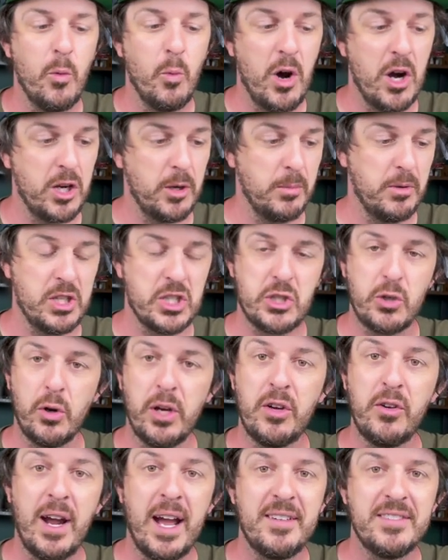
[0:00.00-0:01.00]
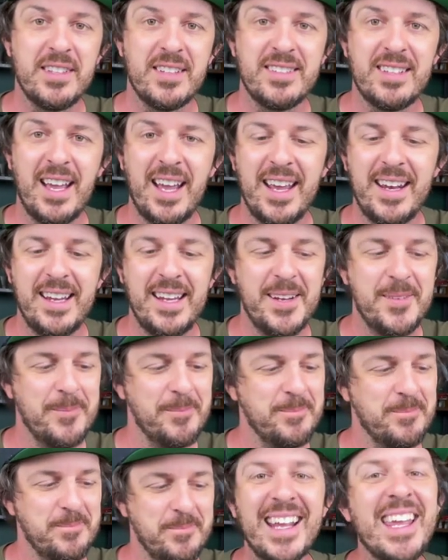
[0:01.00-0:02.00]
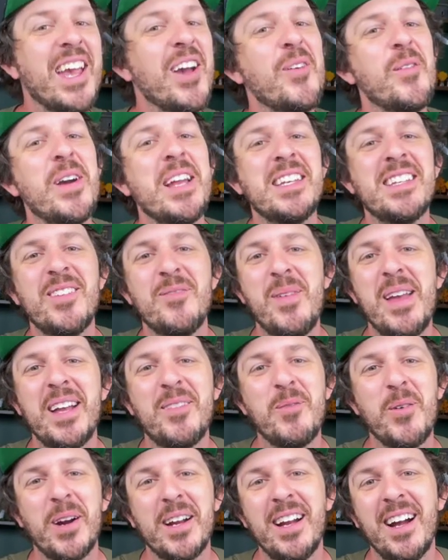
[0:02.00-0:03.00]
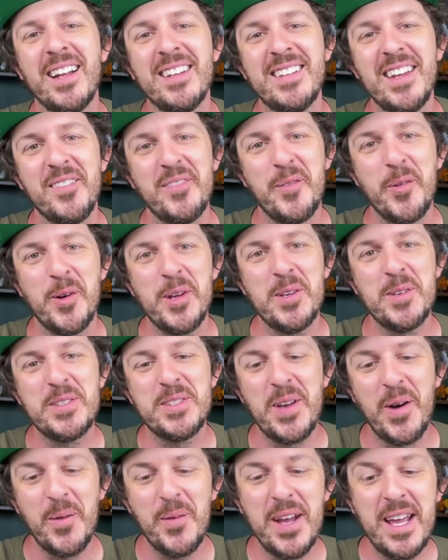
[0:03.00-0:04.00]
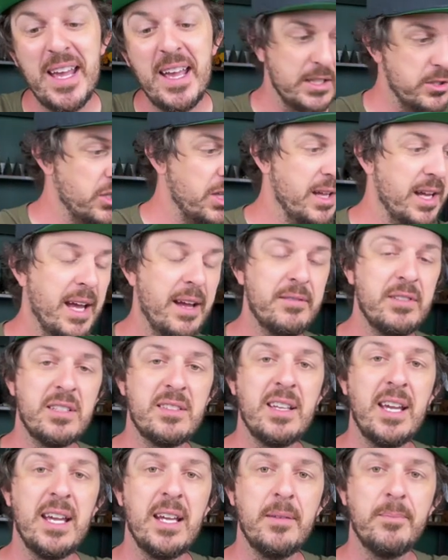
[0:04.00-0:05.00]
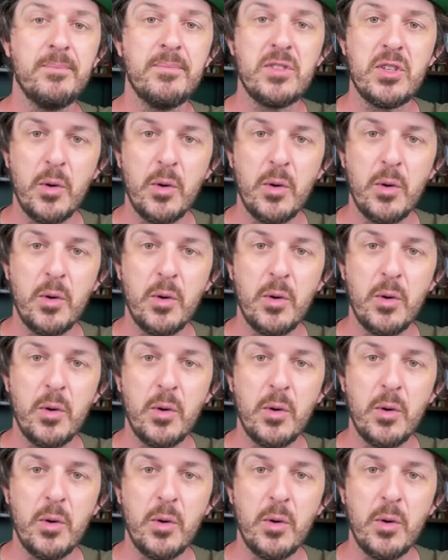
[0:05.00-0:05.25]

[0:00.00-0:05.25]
Welcome to the Storycraft Society. I can't wait to make more content for you. So that's all I have to say.